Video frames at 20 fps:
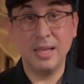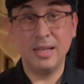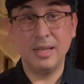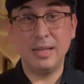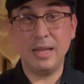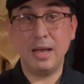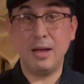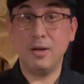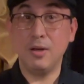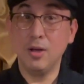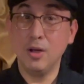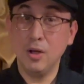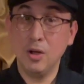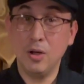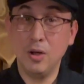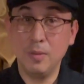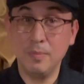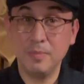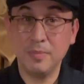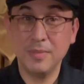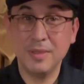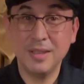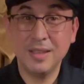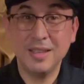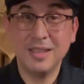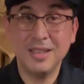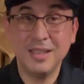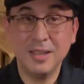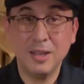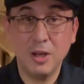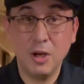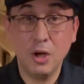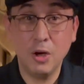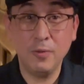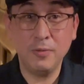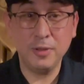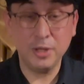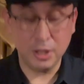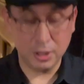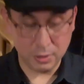Now,
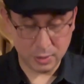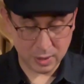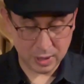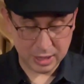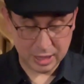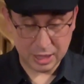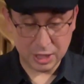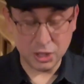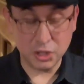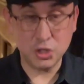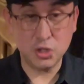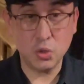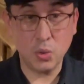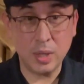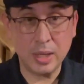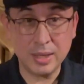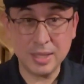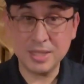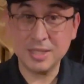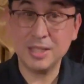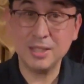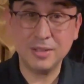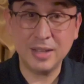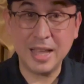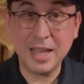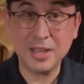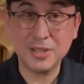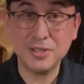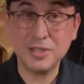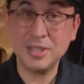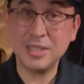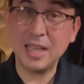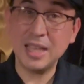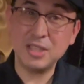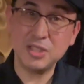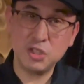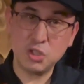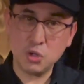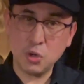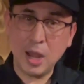hopefully you enjoyed this little
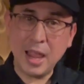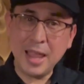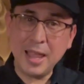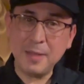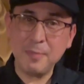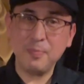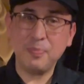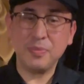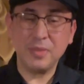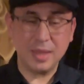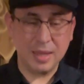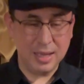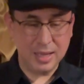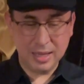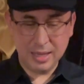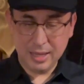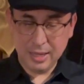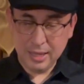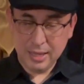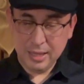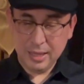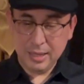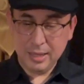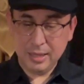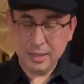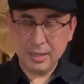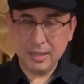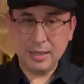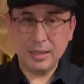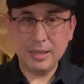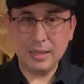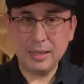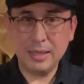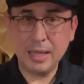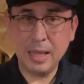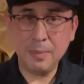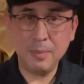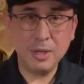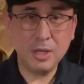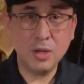exercise. Try it.
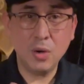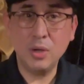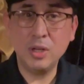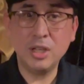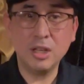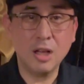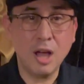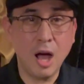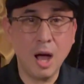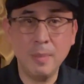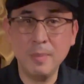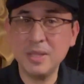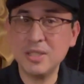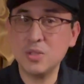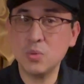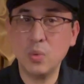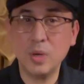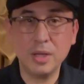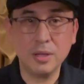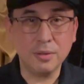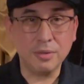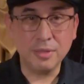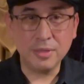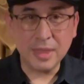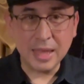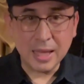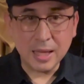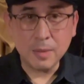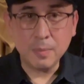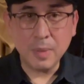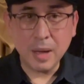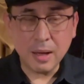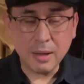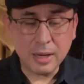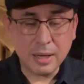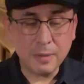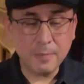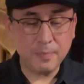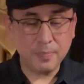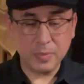Let me know in the comments what you think
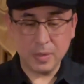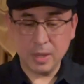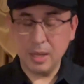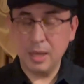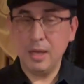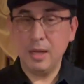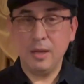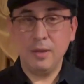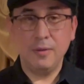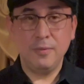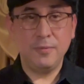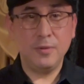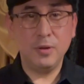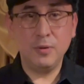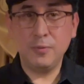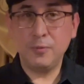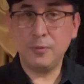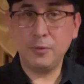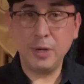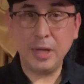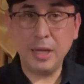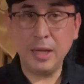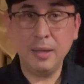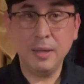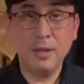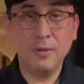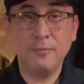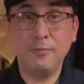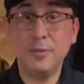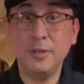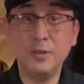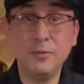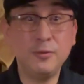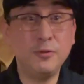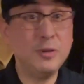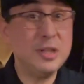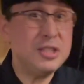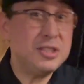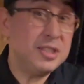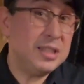about it. Feel free
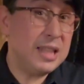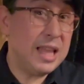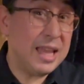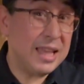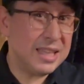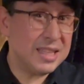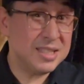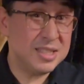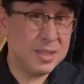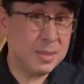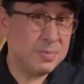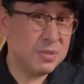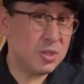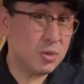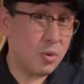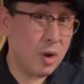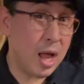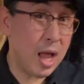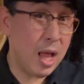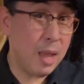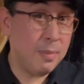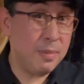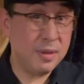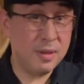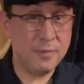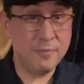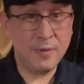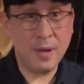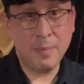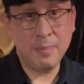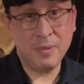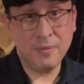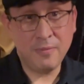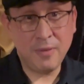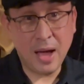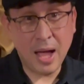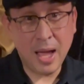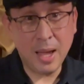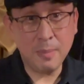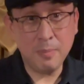to like and subscribe if I'm the
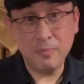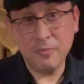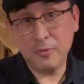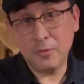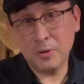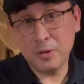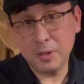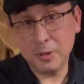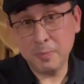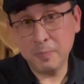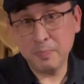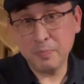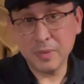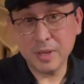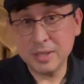vibe for you.